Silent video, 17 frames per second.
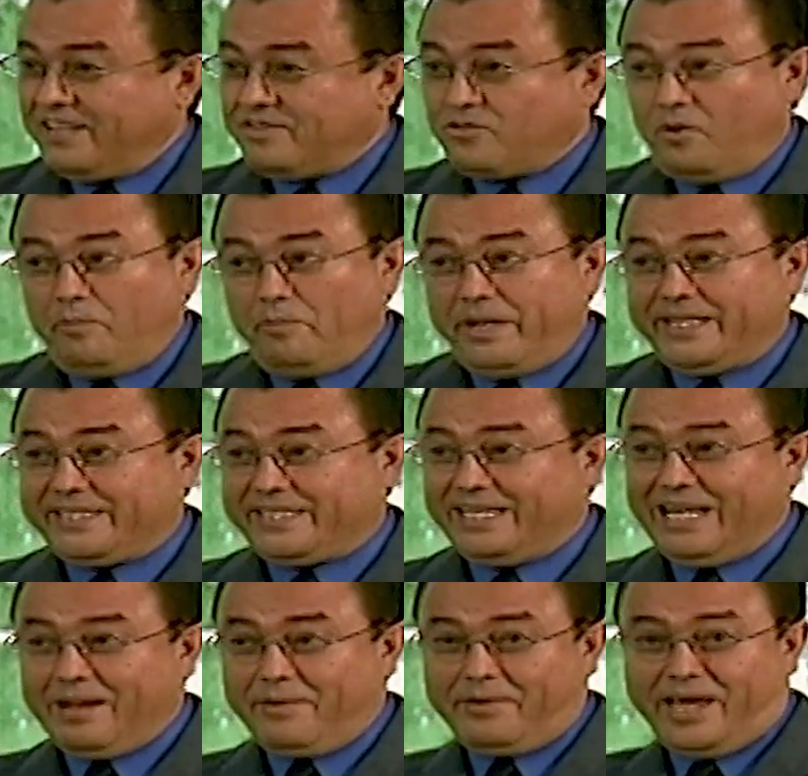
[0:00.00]
Those
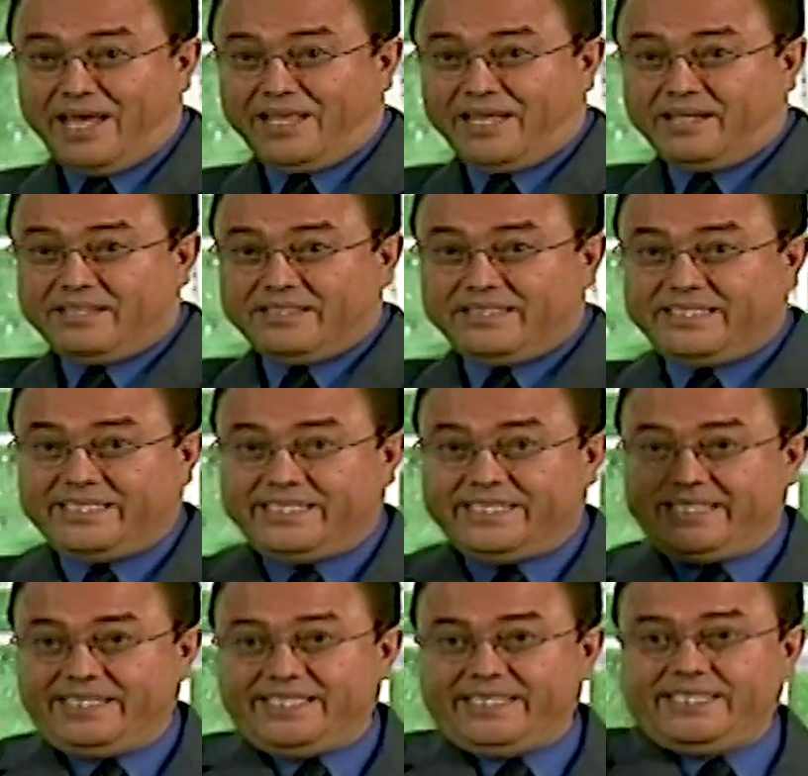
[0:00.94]
missiles are coming.
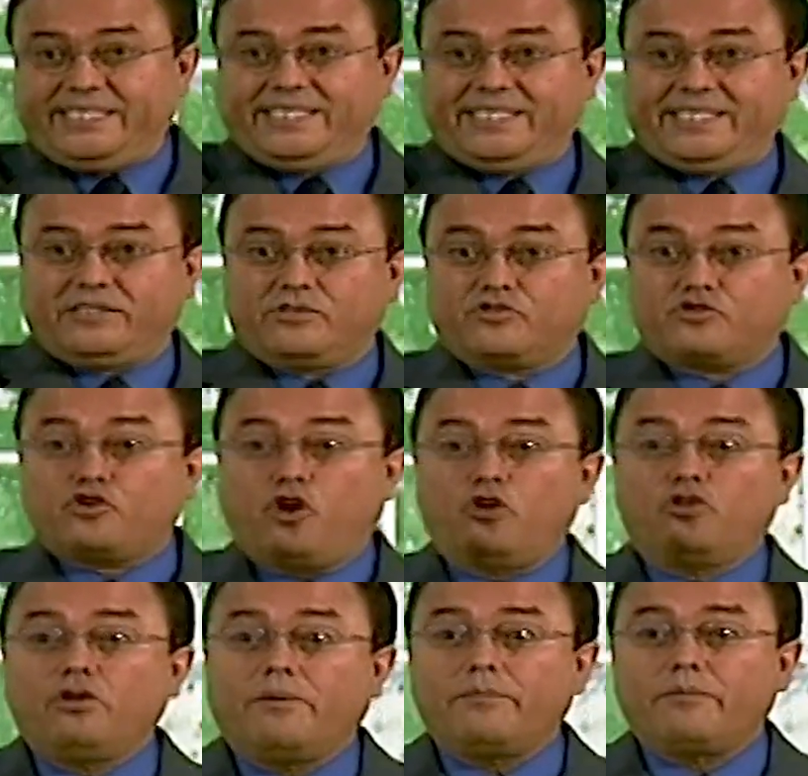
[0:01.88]
Do you know what Paul
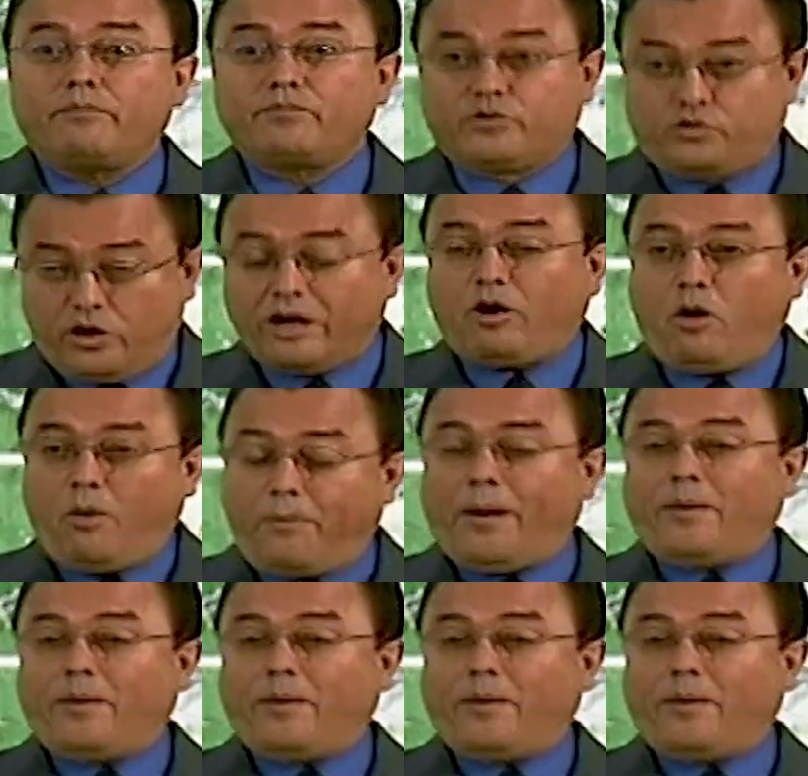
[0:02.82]
called them?